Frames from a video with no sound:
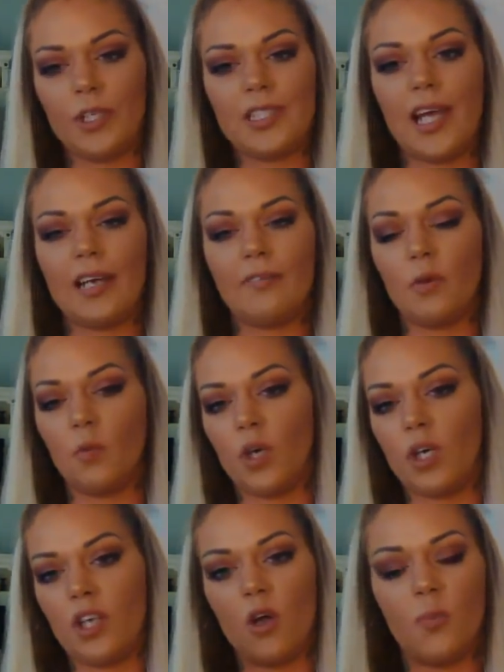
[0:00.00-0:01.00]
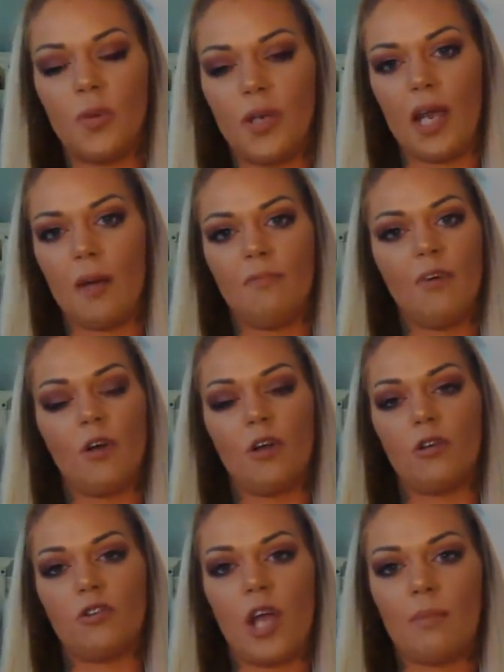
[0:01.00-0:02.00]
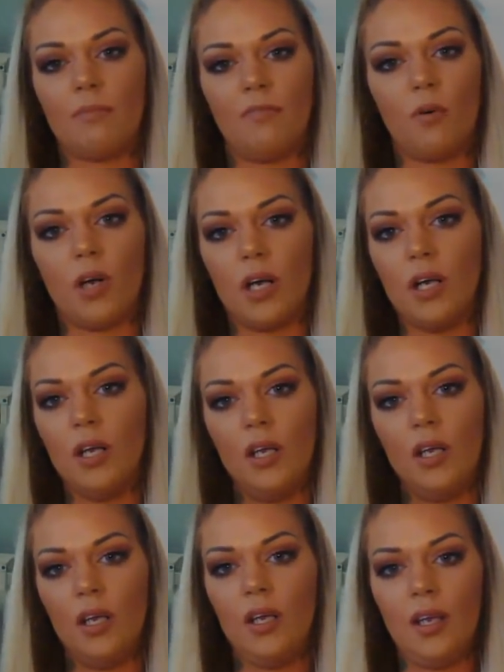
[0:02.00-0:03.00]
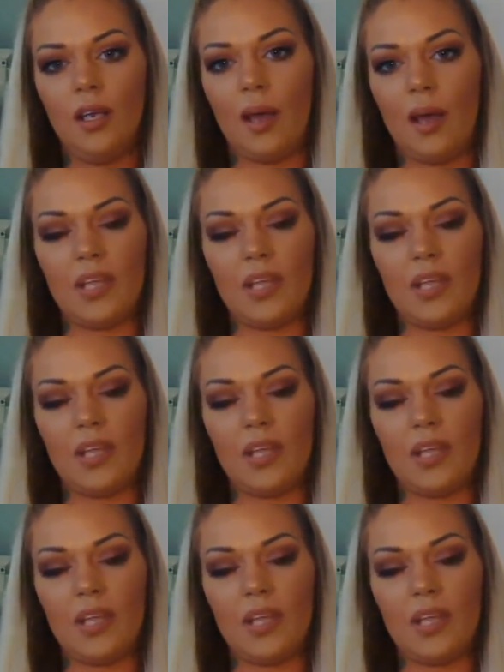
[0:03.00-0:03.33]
It's not even worth opening up Photoshop for. I